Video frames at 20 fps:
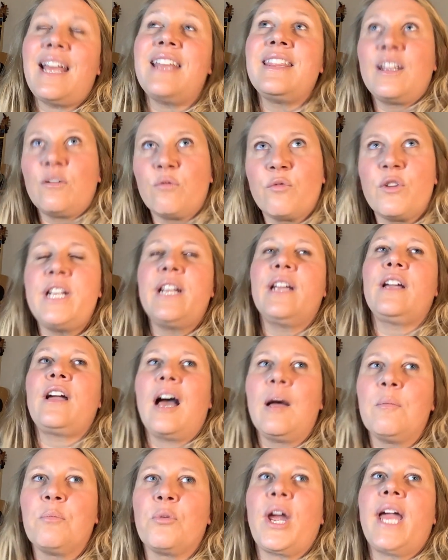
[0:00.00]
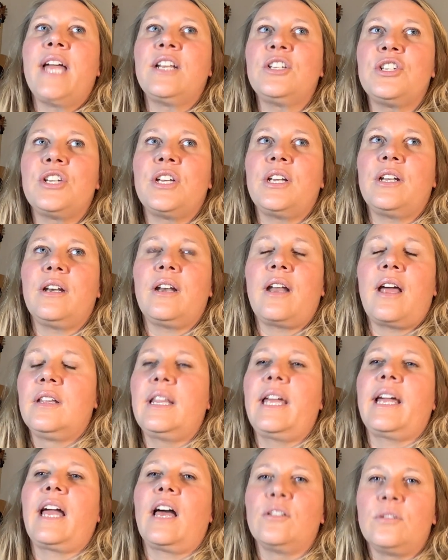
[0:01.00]
And then reading comprehension,
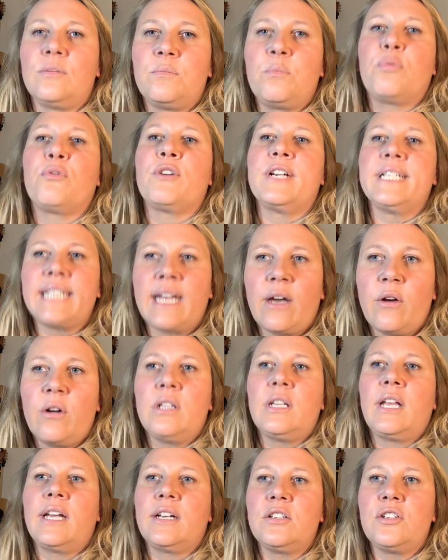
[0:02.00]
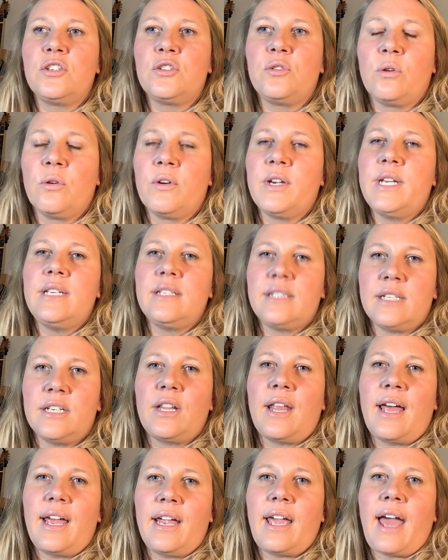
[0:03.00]
like I'll print out a lot of stories
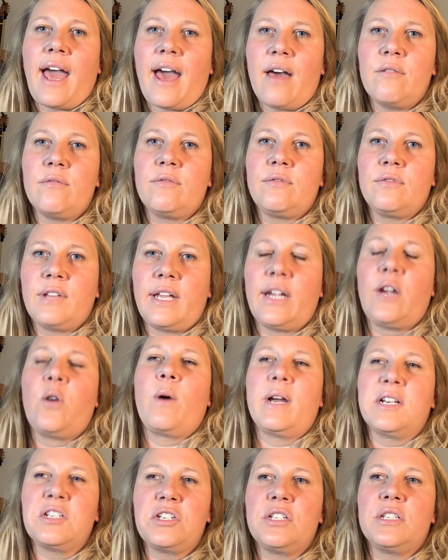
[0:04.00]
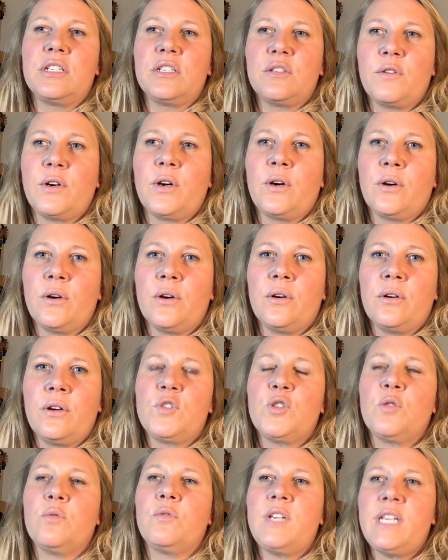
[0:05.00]
and like have like questions for her
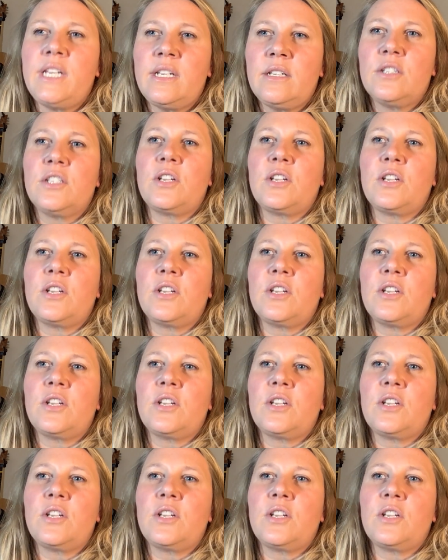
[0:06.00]
to read.